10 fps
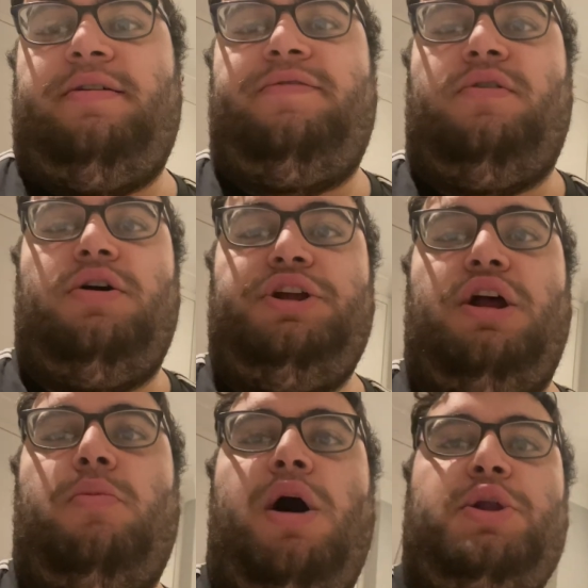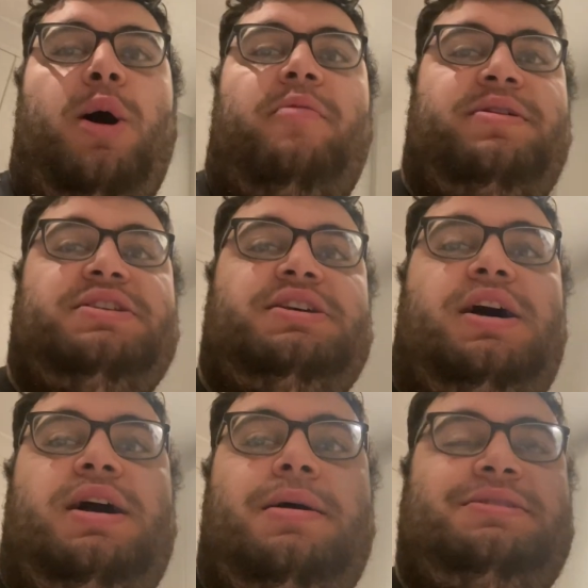I thought, you know, why not? I've been
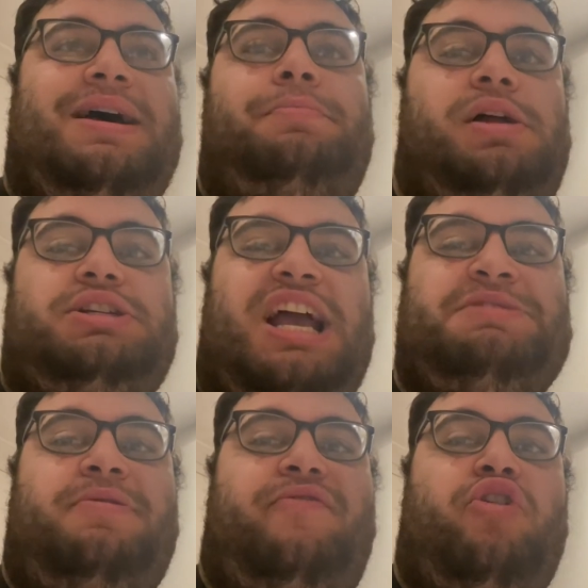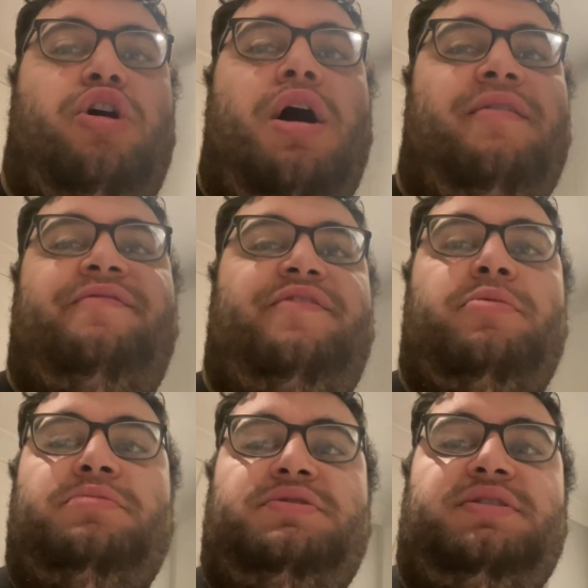to 10 plus games before, I've
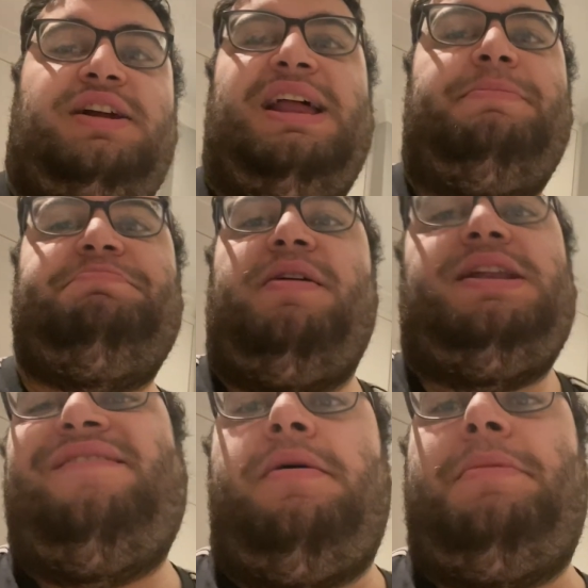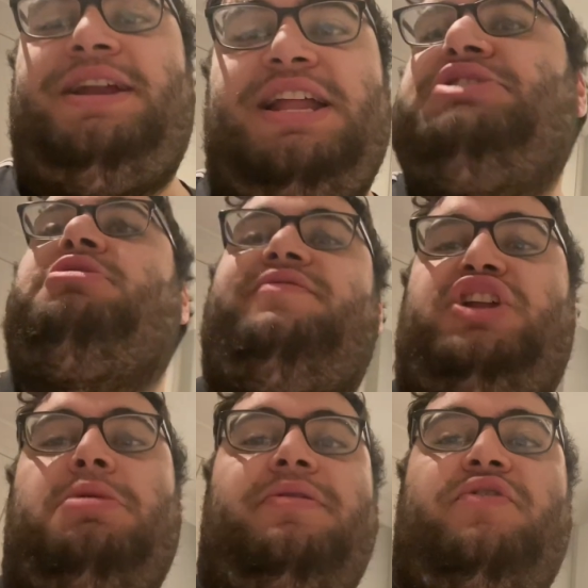filmed clips, but never made it into a
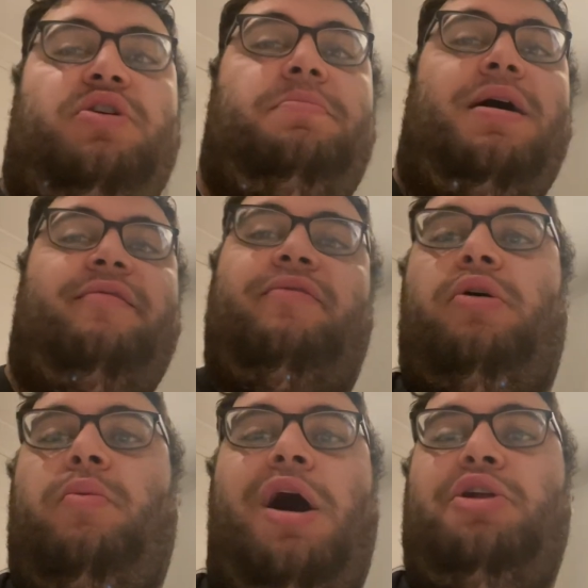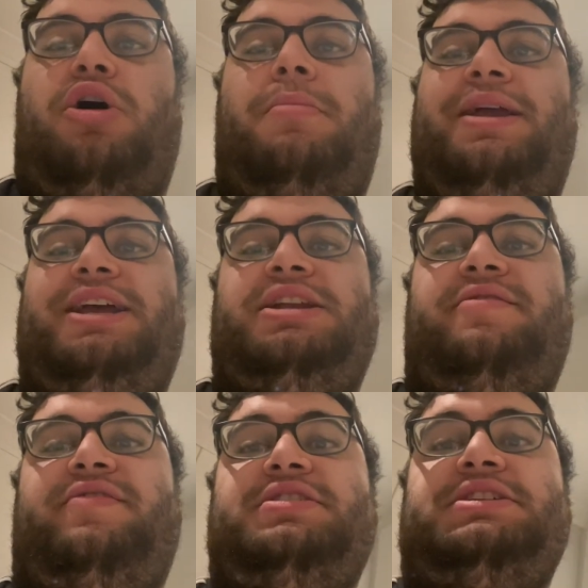video before, but I thought, why not make it
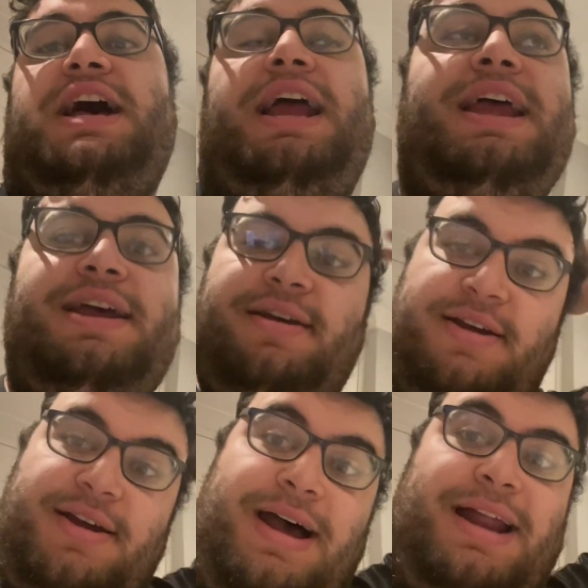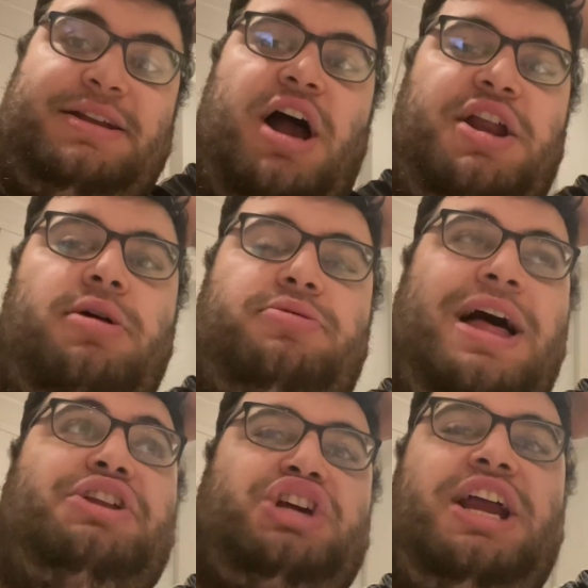different today? And I know
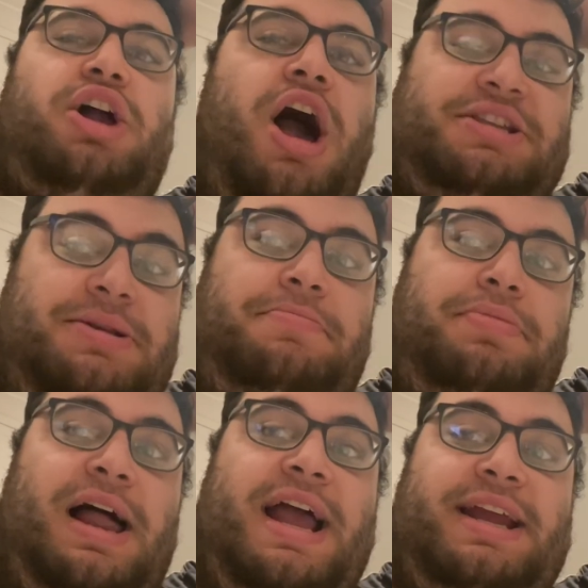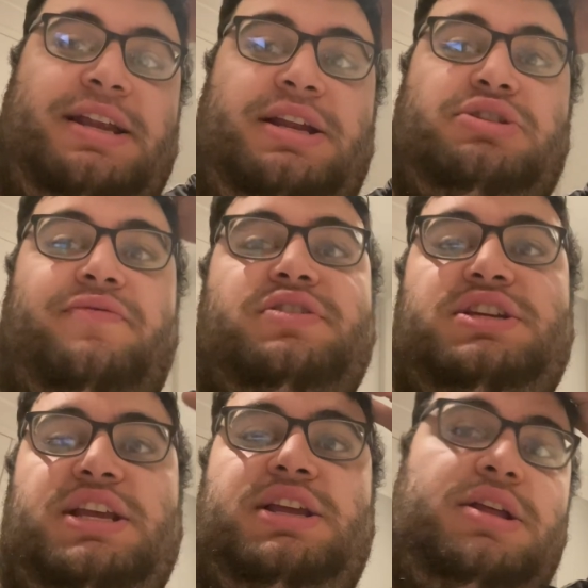that Jake guy didn't play, and he's
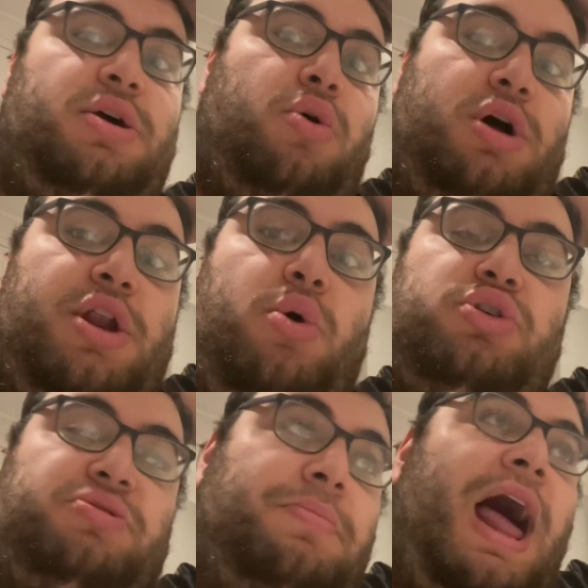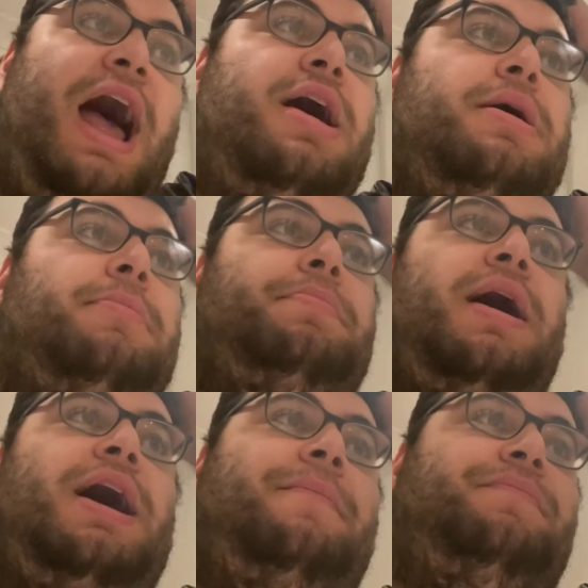obviously an awesome player,
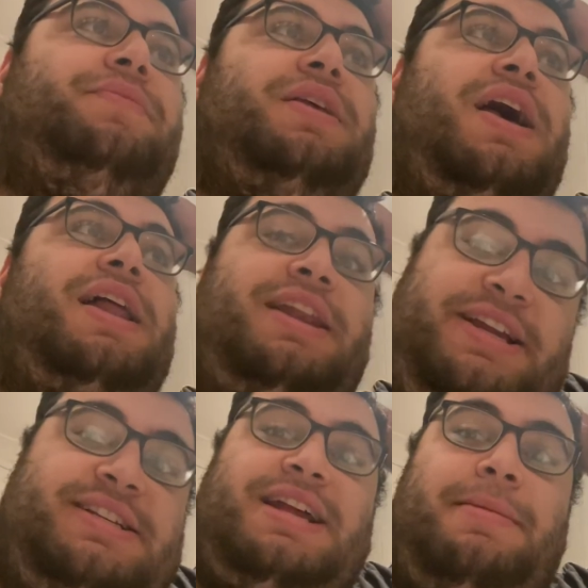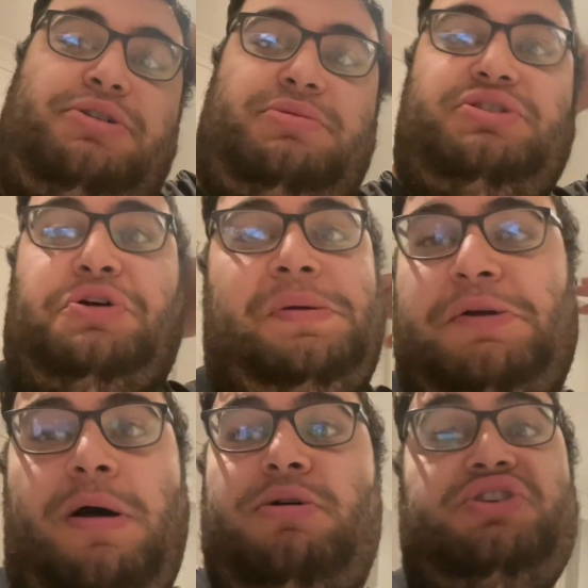but um, at least Amersham still played
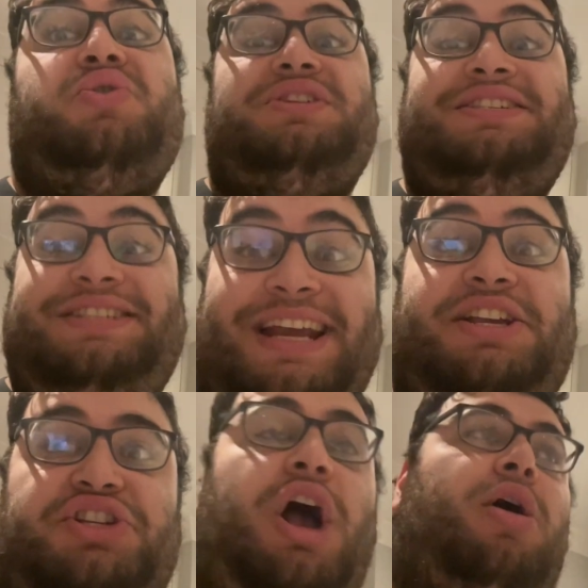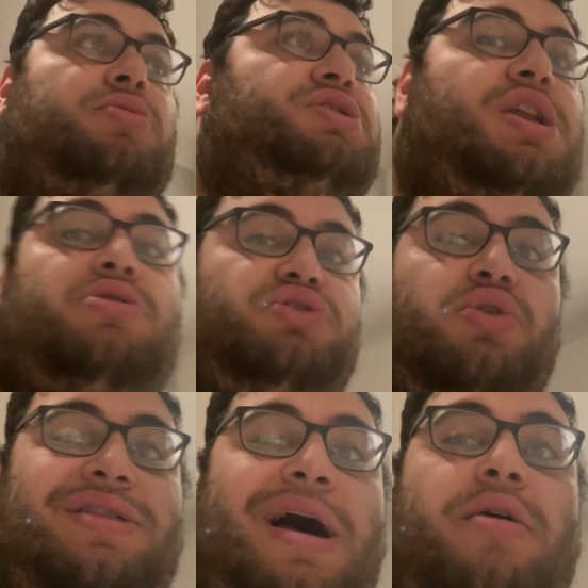well and scored six goals. They don't
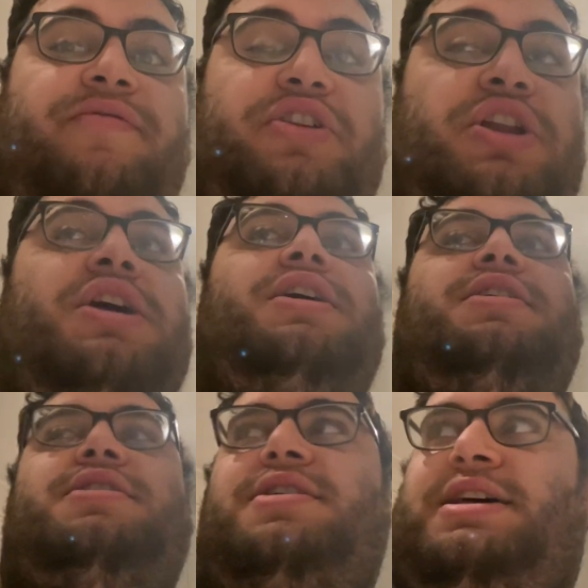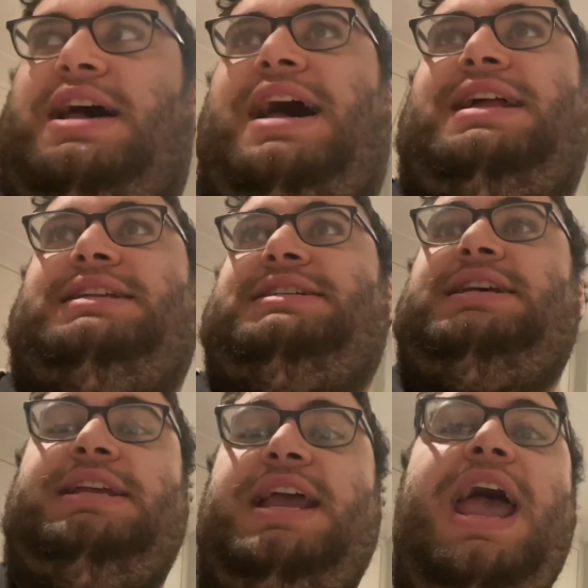score that often. And
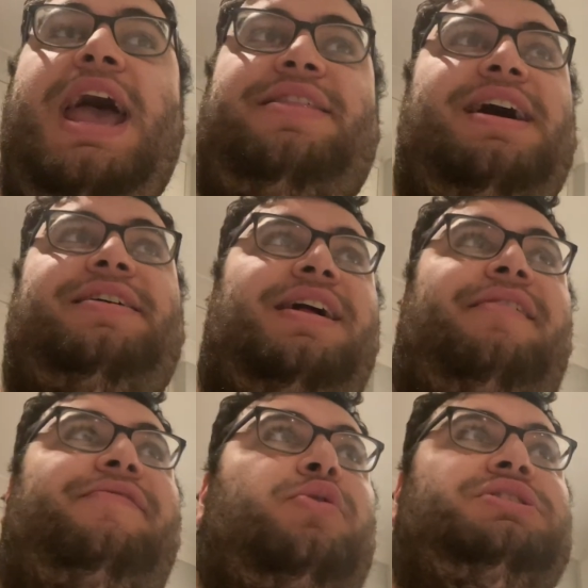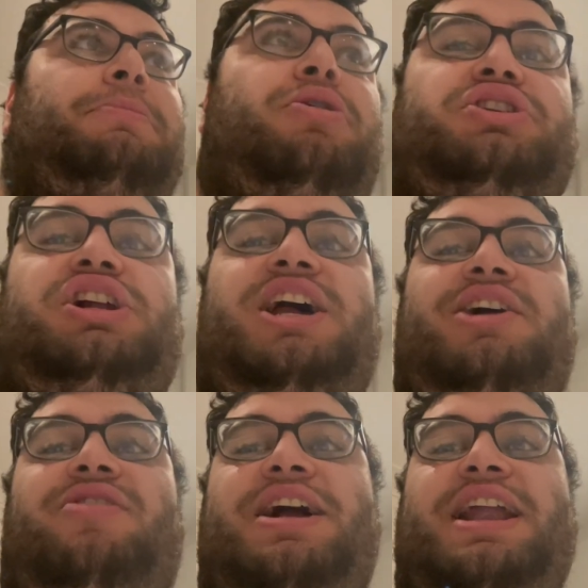yeah, they're that 14 points clear
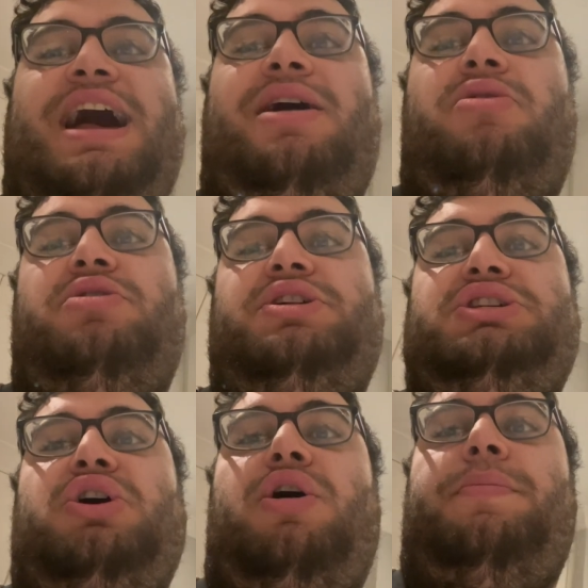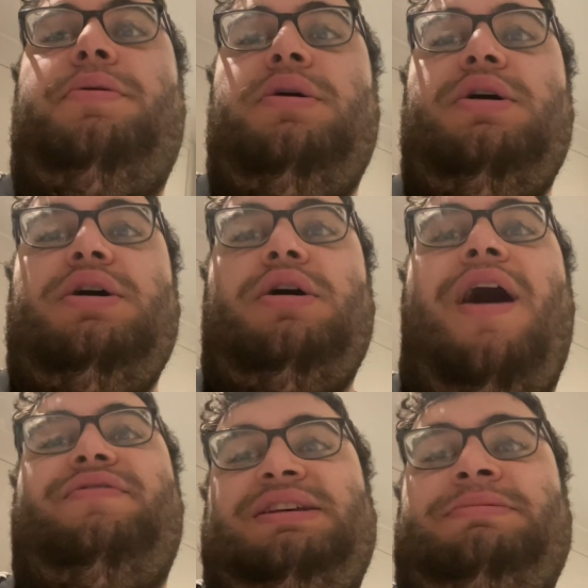right now at the top
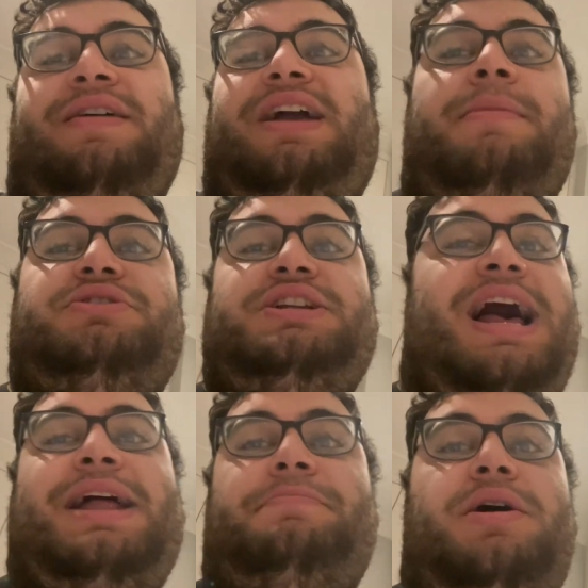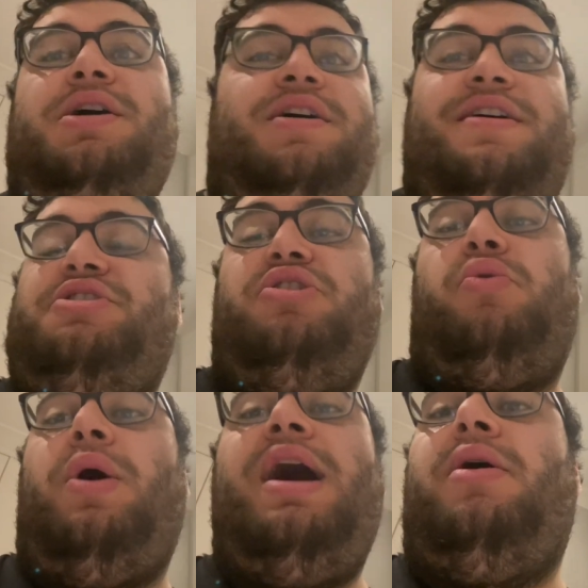other teams have games in hand, but they're doing
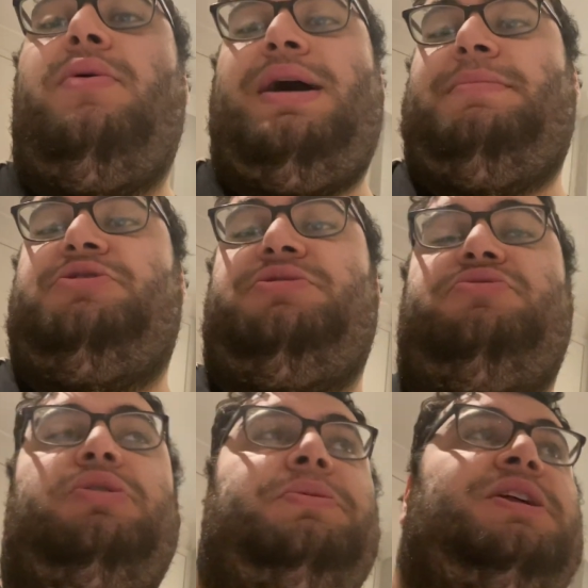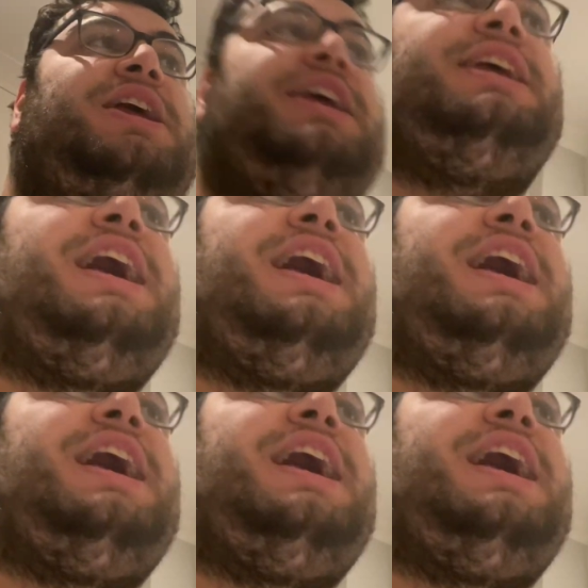well. Amersham top of the league